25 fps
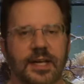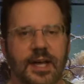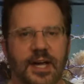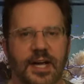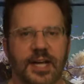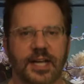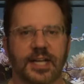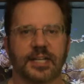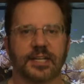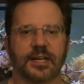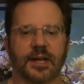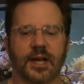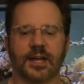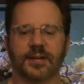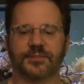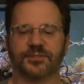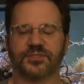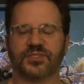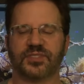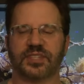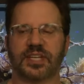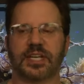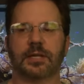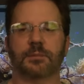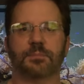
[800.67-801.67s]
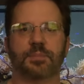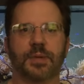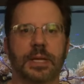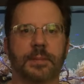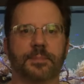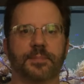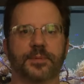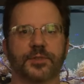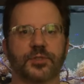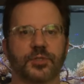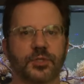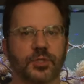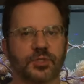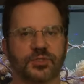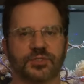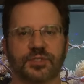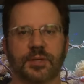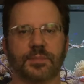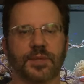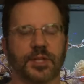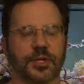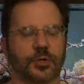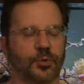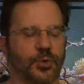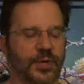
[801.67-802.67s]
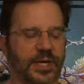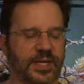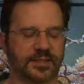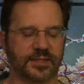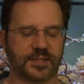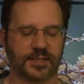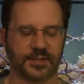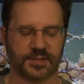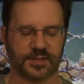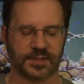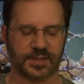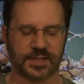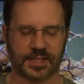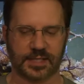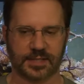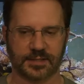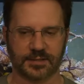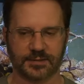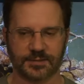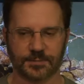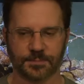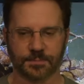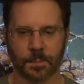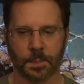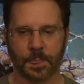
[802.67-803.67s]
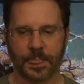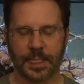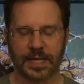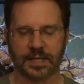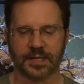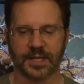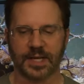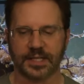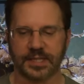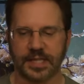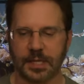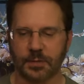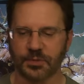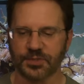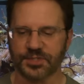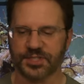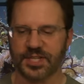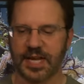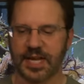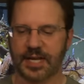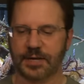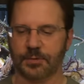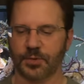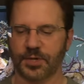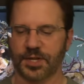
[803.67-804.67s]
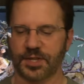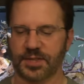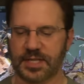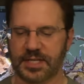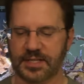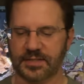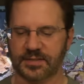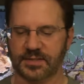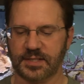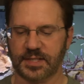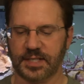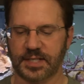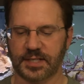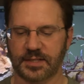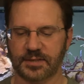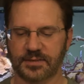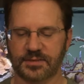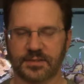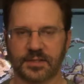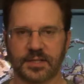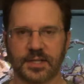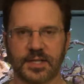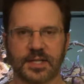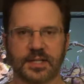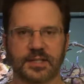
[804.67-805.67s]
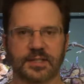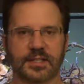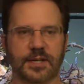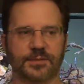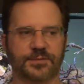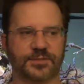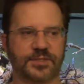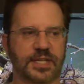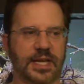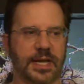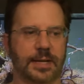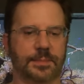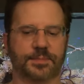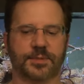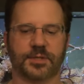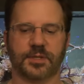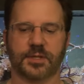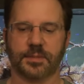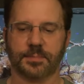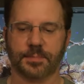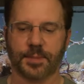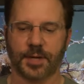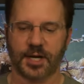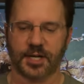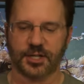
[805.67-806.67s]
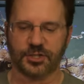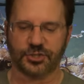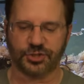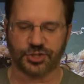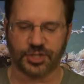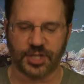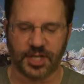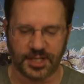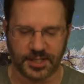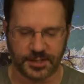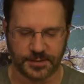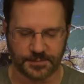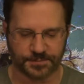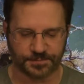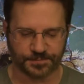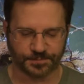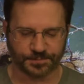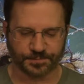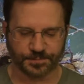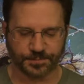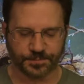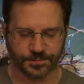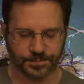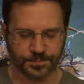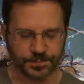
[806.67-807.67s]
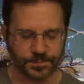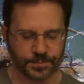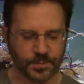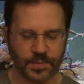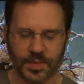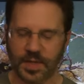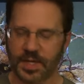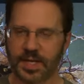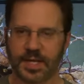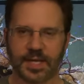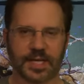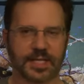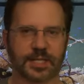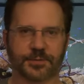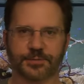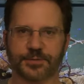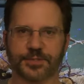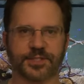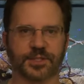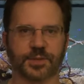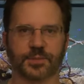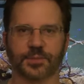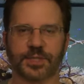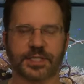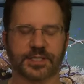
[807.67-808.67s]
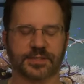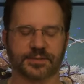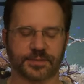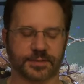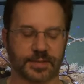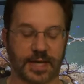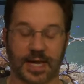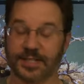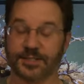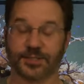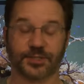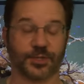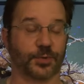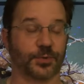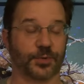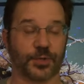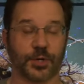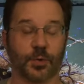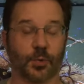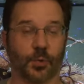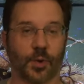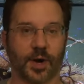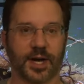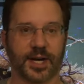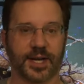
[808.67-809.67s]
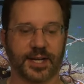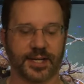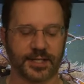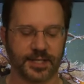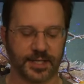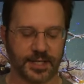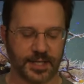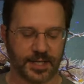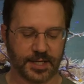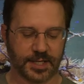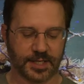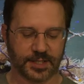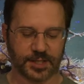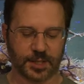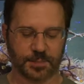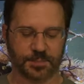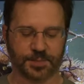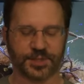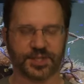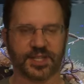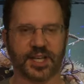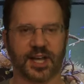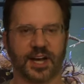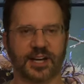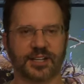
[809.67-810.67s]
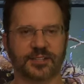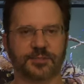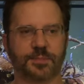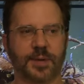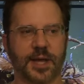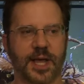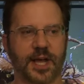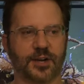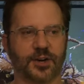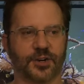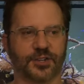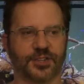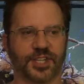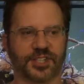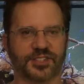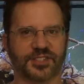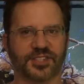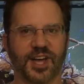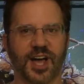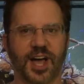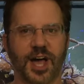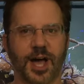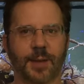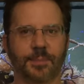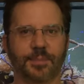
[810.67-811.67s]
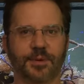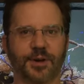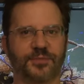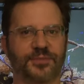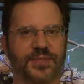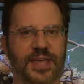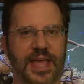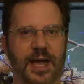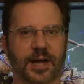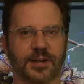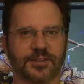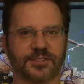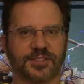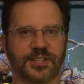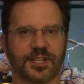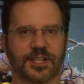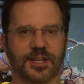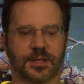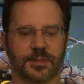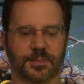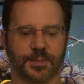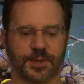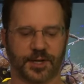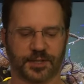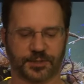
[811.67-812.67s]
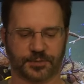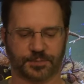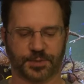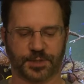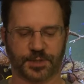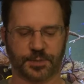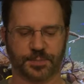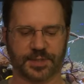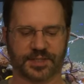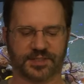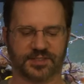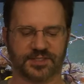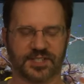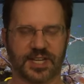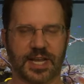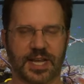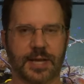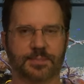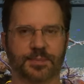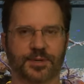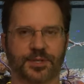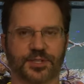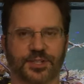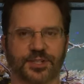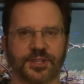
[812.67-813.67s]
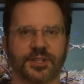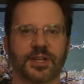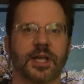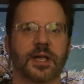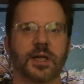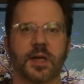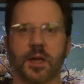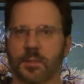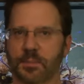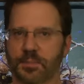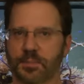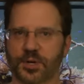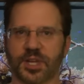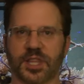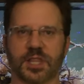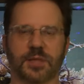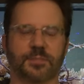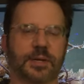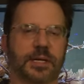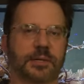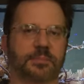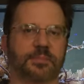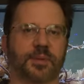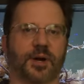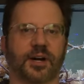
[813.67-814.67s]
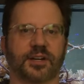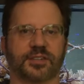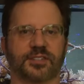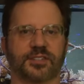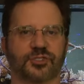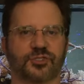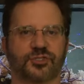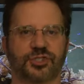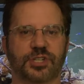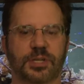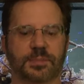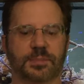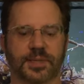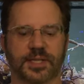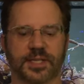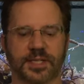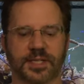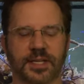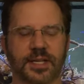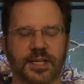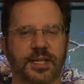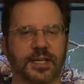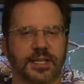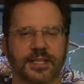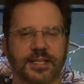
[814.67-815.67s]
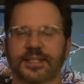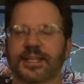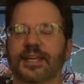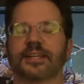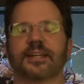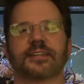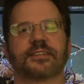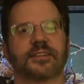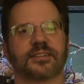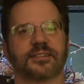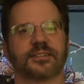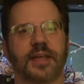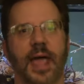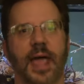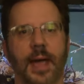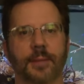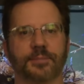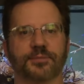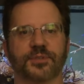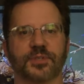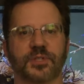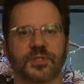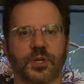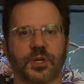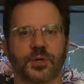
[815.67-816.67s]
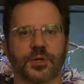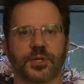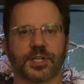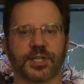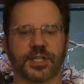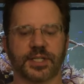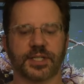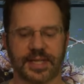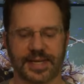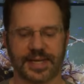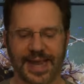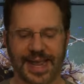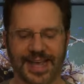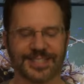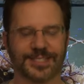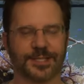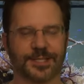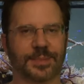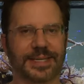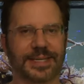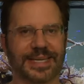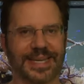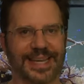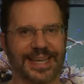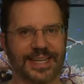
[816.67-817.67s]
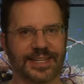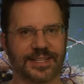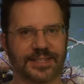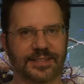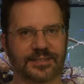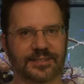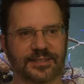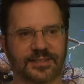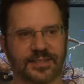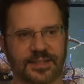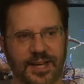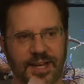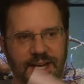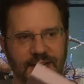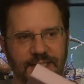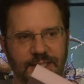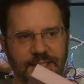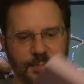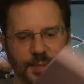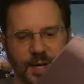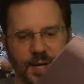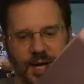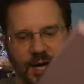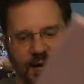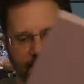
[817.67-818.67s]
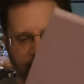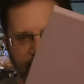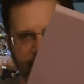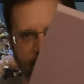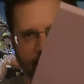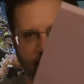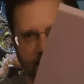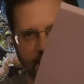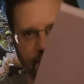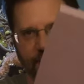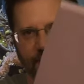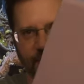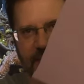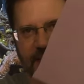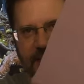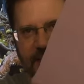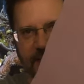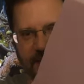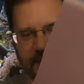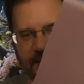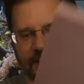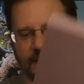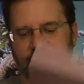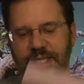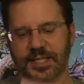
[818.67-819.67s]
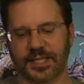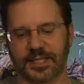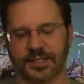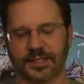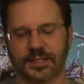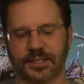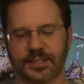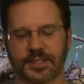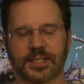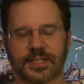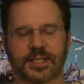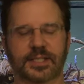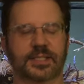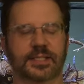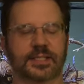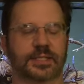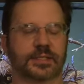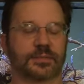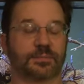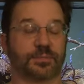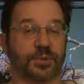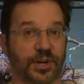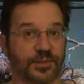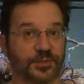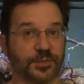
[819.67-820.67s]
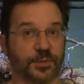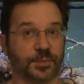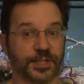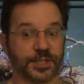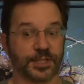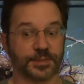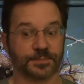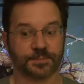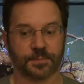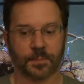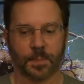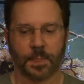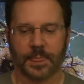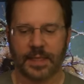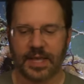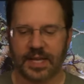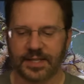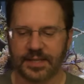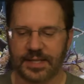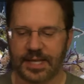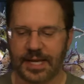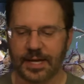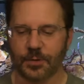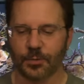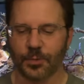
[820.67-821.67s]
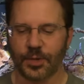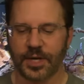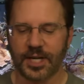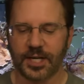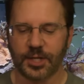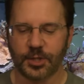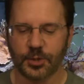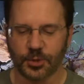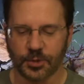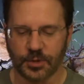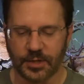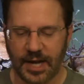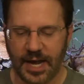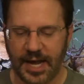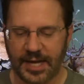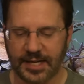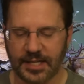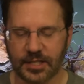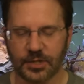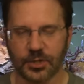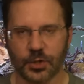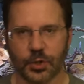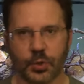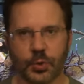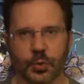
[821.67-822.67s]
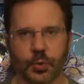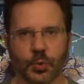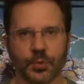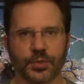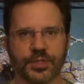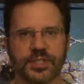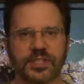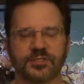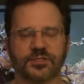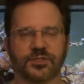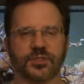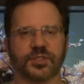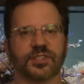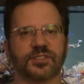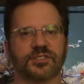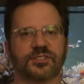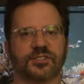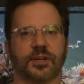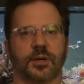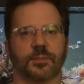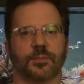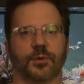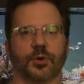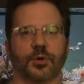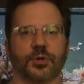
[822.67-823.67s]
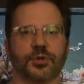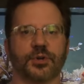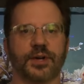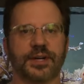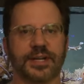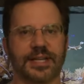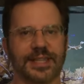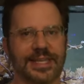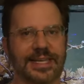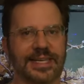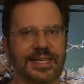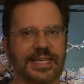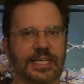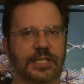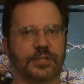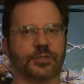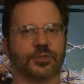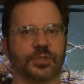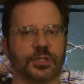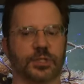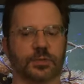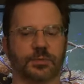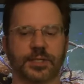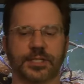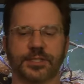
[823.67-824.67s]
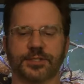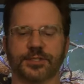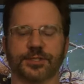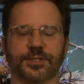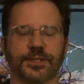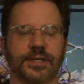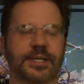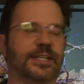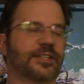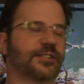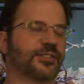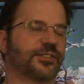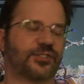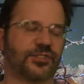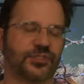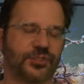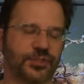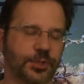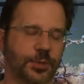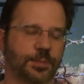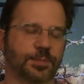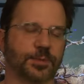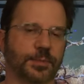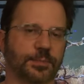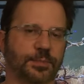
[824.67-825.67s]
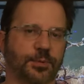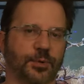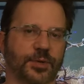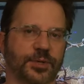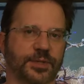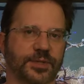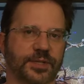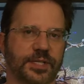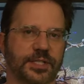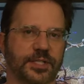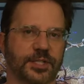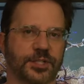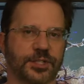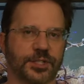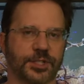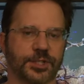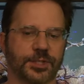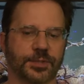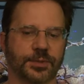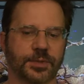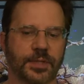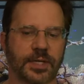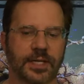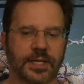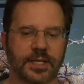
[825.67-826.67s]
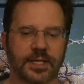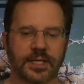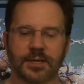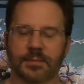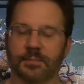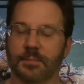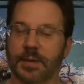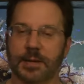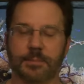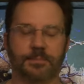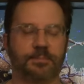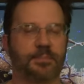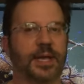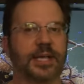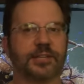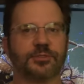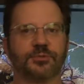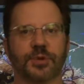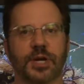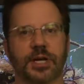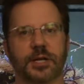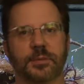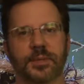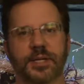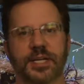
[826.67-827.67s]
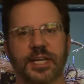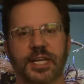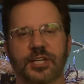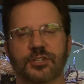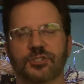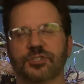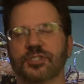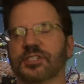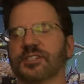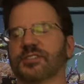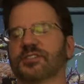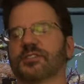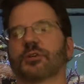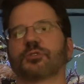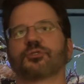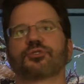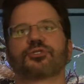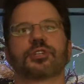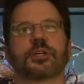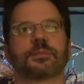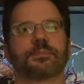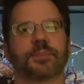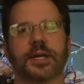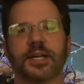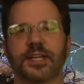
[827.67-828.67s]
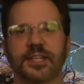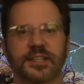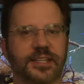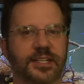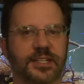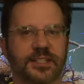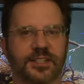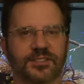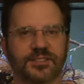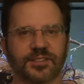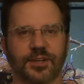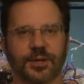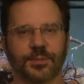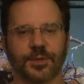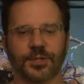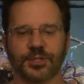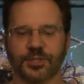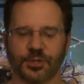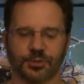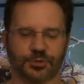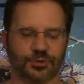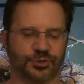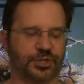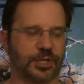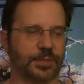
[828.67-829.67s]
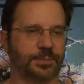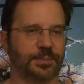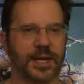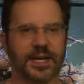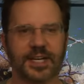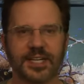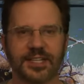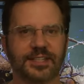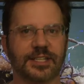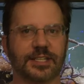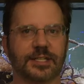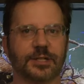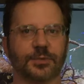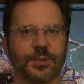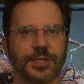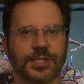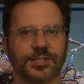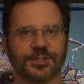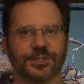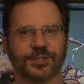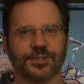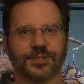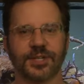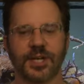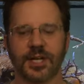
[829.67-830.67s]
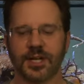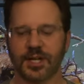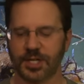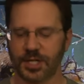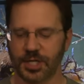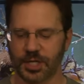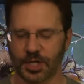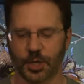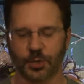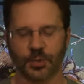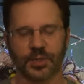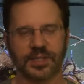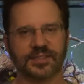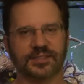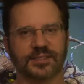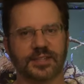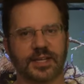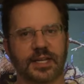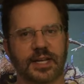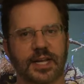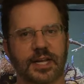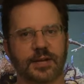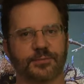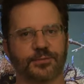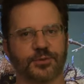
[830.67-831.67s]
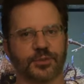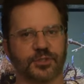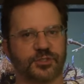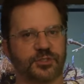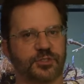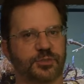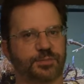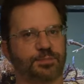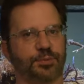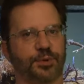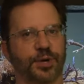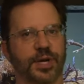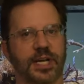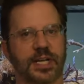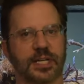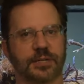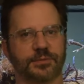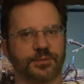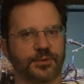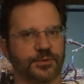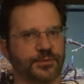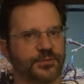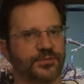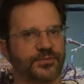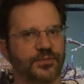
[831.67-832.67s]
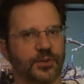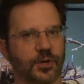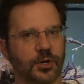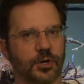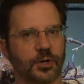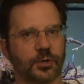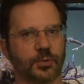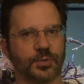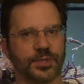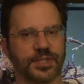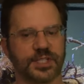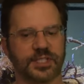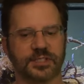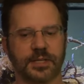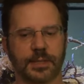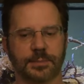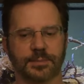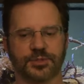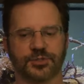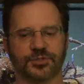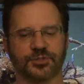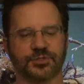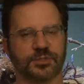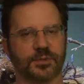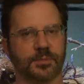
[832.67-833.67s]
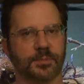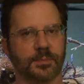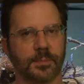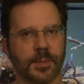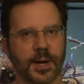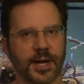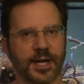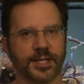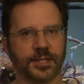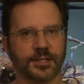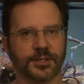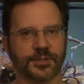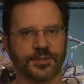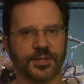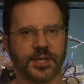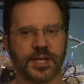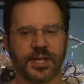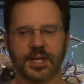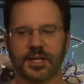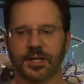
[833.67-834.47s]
I, I've seen people do some of the craziest things. Like they will take one of these things, they've taped the box shut, and then for some reason, I don't know why, they put the ice pack on the top of the outside of the box, put a piece of tape on there, put in the big box and ship it. That does absolutely no good. It has to be inside the box, underneath the lid, preferably. And that way you're adding the coolness during the summer or you're adding the heat during the winter. Super important thing to do. My best recommendation is don't ship anything in the summer, don't ship anything in the winter. Always aim for spring and for fall when the temperatures are mild.